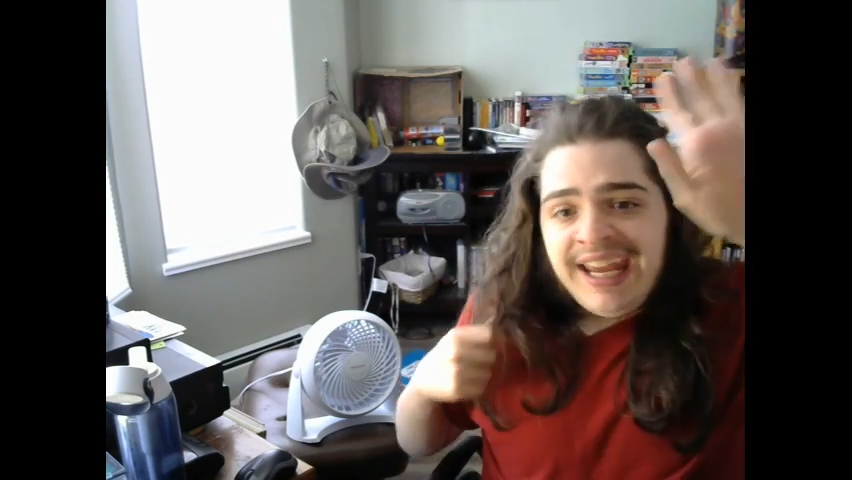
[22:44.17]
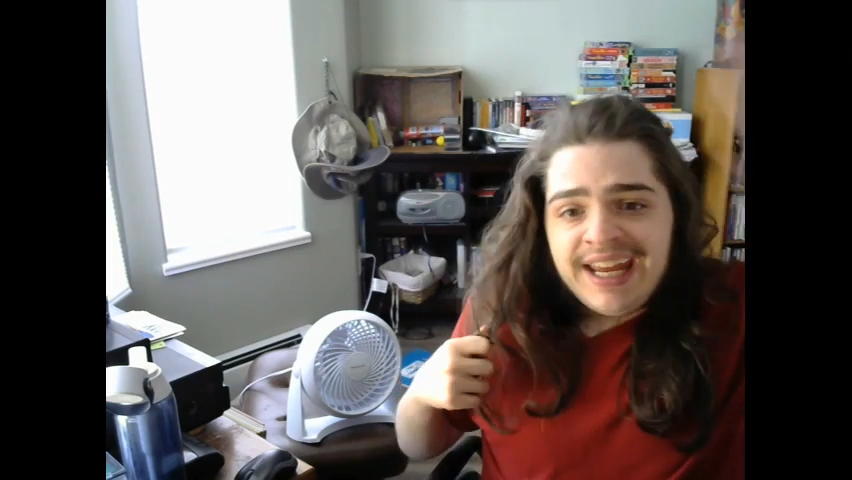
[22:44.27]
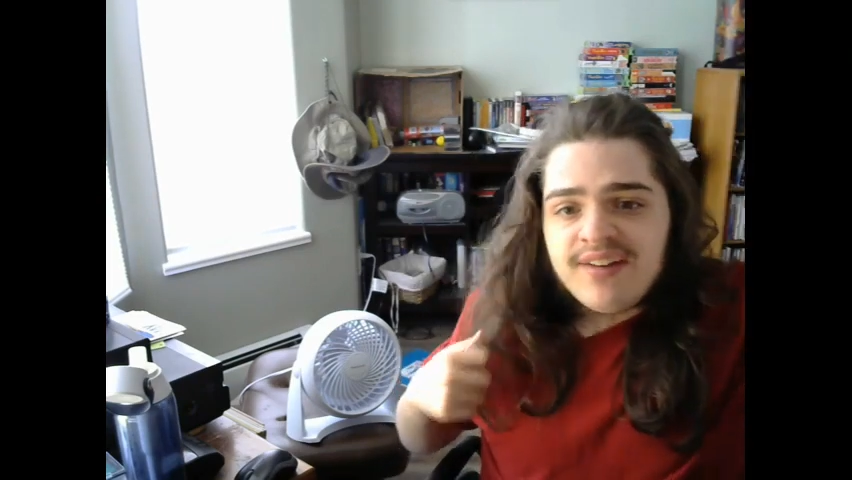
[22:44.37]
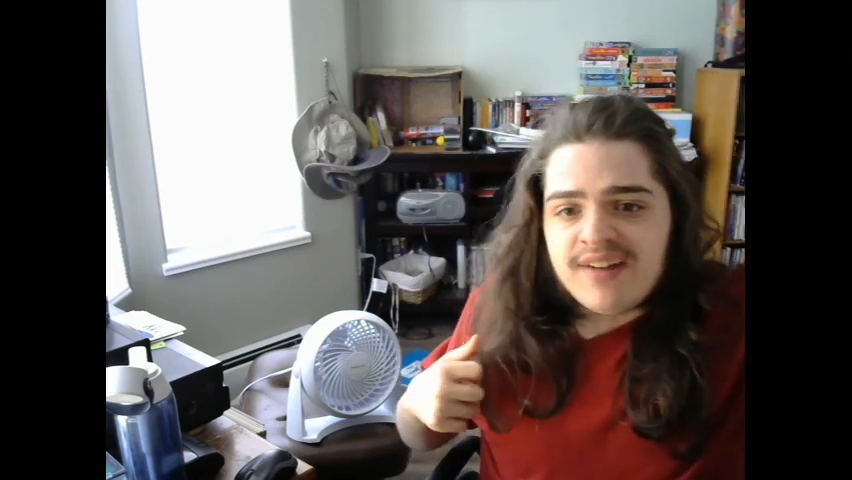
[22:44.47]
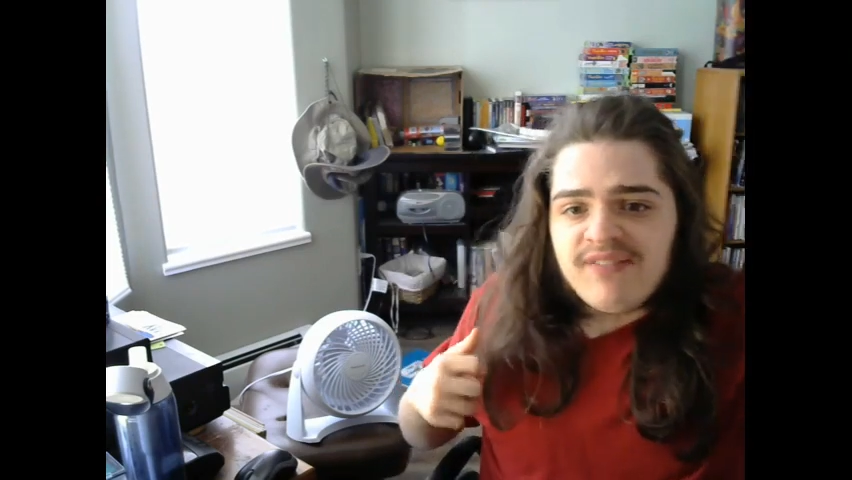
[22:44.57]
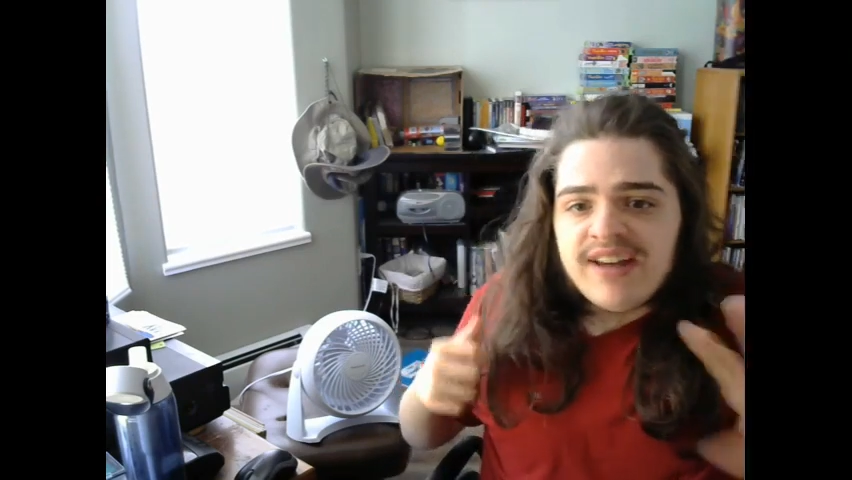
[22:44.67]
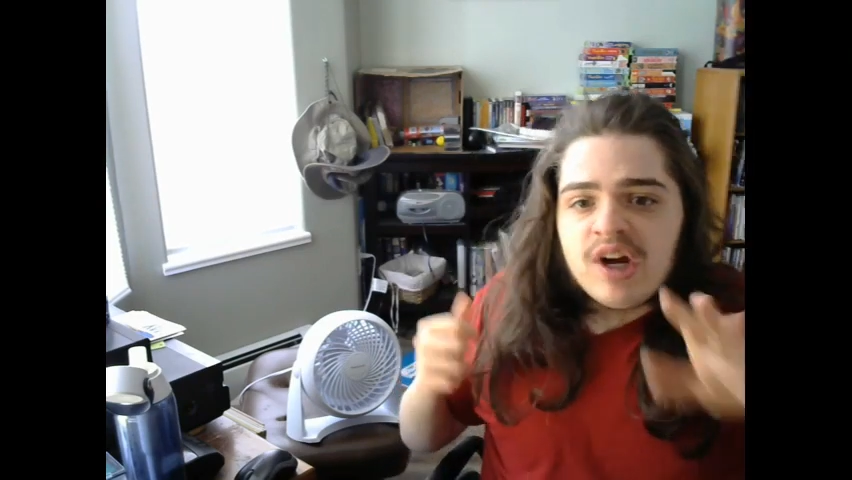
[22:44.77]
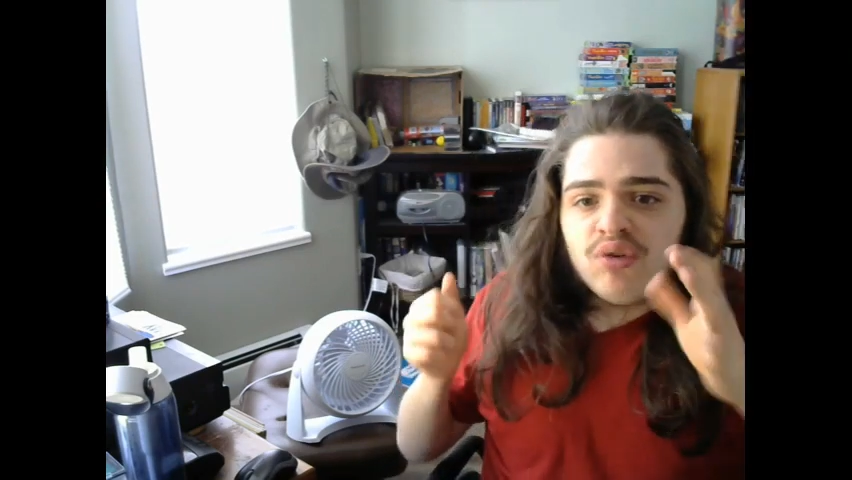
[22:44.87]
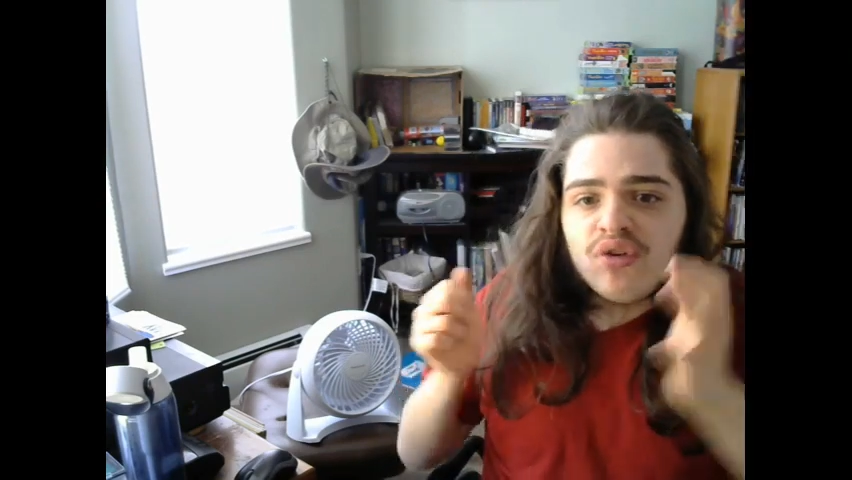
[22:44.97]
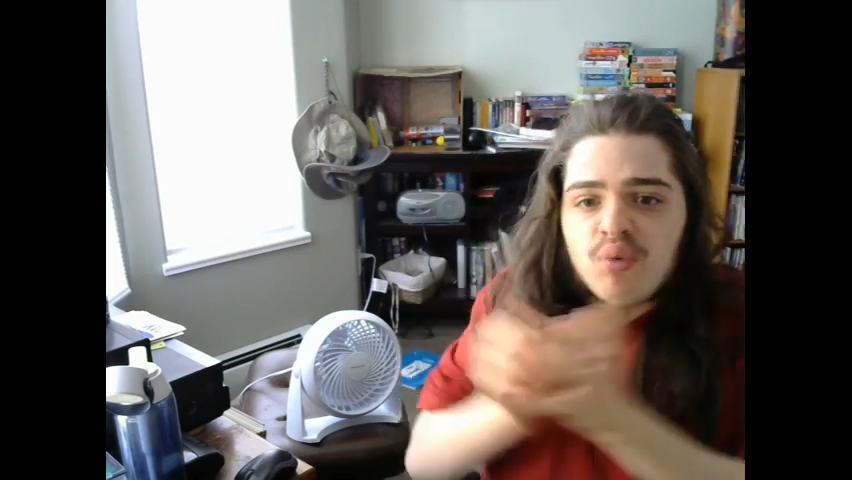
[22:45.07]
and Jeffy
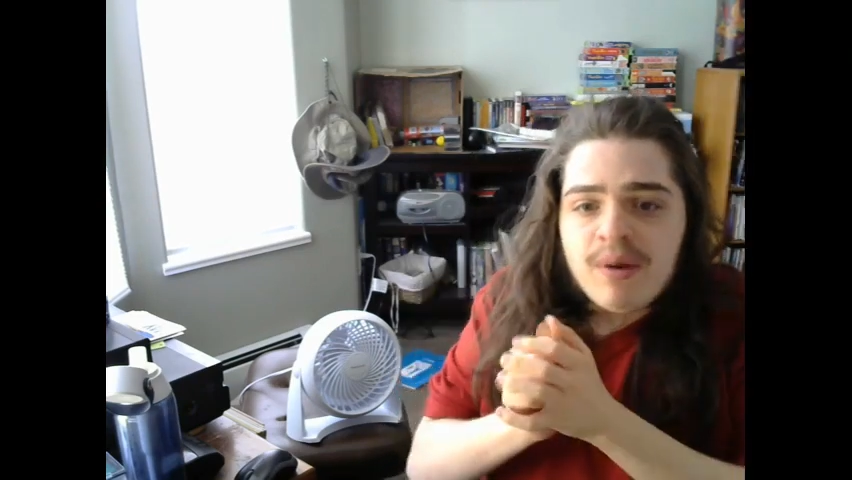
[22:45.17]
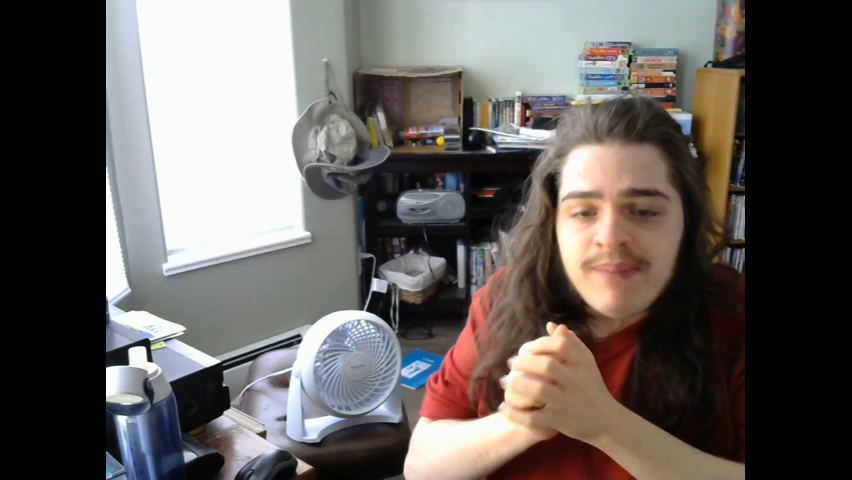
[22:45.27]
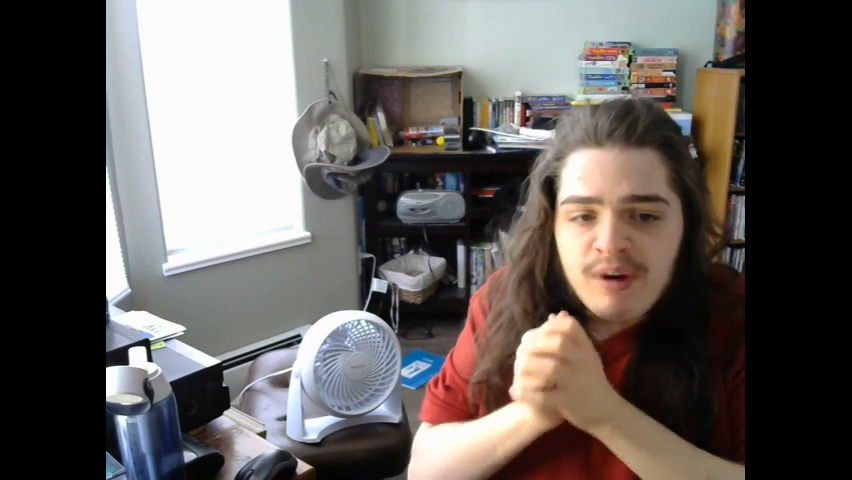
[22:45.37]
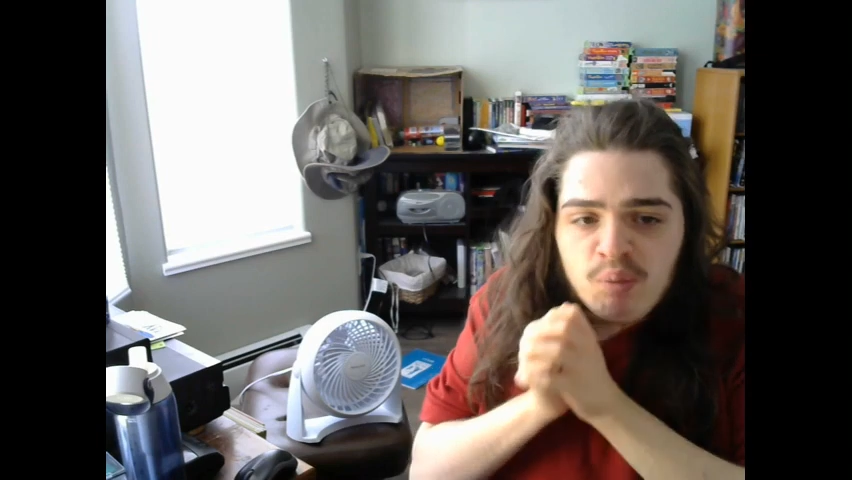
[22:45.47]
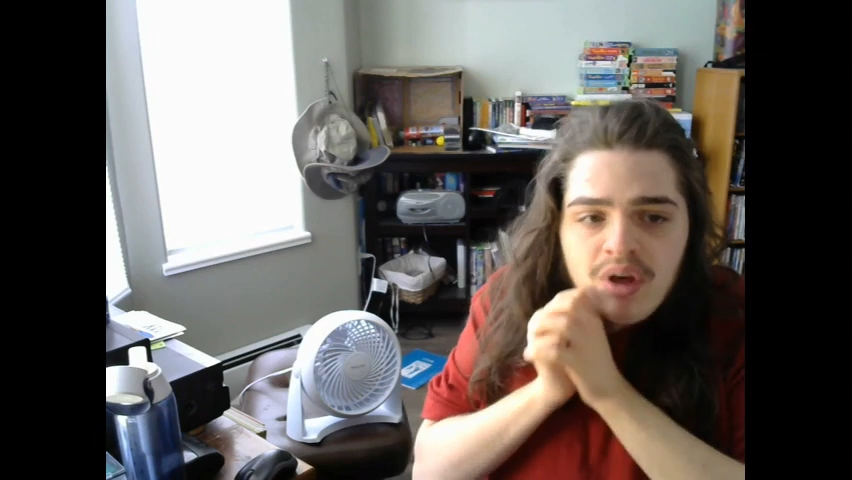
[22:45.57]
goes swimming